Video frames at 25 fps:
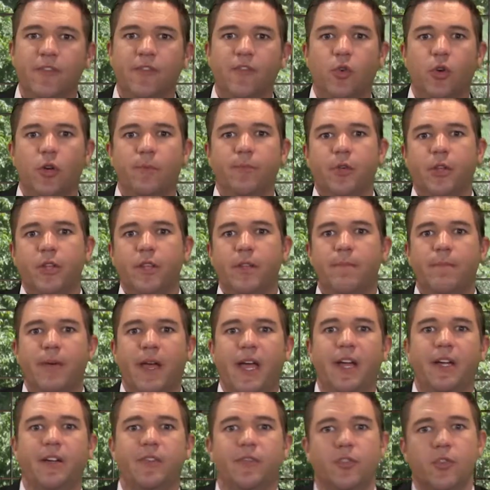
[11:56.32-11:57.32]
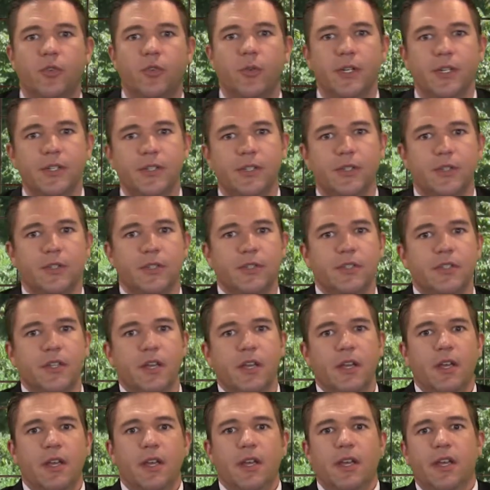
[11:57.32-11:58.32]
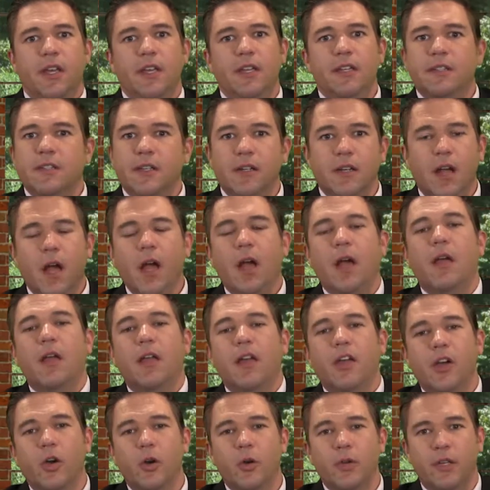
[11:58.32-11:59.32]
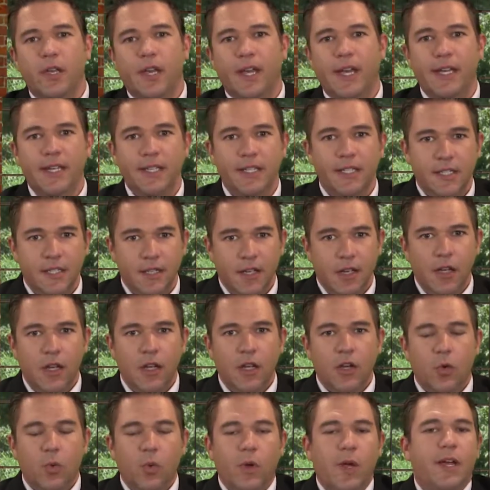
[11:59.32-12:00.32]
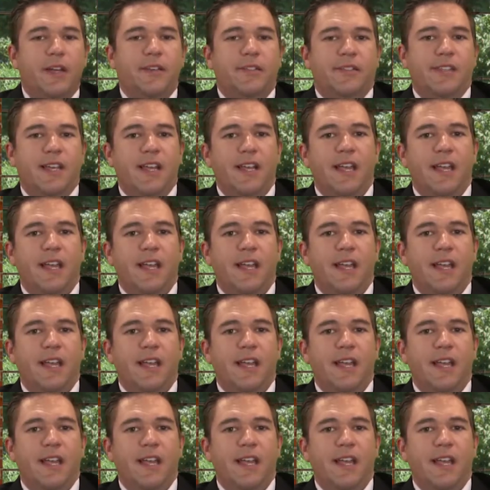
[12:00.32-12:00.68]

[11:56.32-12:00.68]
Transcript: formed on the back of crystals. He said, okay. Well, how does that